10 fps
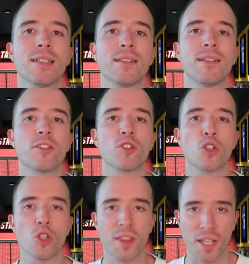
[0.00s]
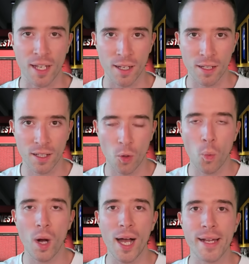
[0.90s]
this is a good thing.
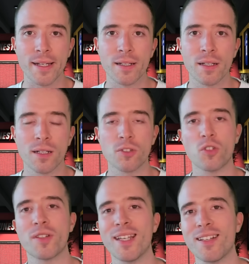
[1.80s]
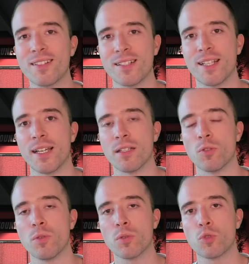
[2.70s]
Why? Just yesterday,
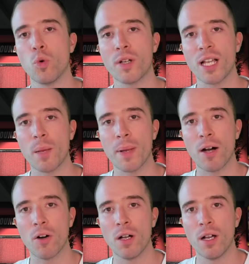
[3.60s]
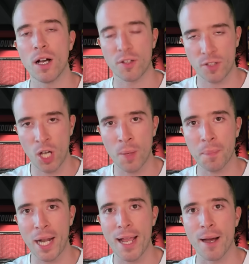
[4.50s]
we were talking about a certain
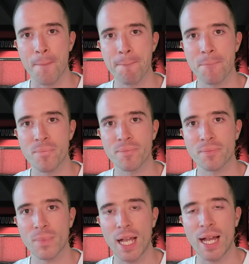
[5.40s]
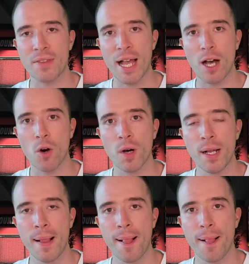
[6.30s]
player and how
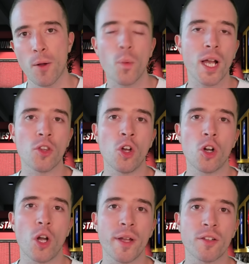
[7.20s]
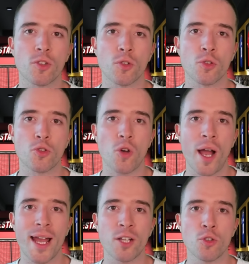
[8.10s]
we are not going to try
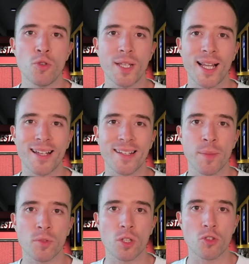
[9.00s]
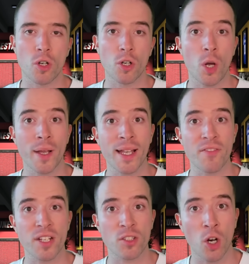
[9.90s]
and utilize him to go and get
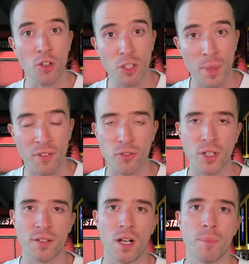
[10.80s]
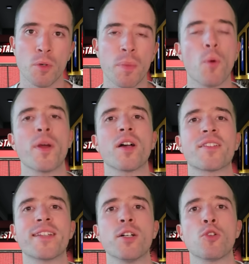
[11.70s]
Victor Osimhen, for example, but we are
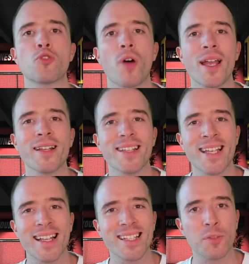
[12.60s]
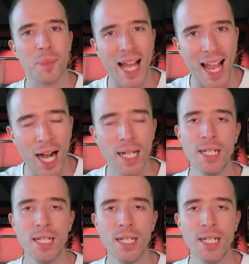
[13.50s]
still trying to get this player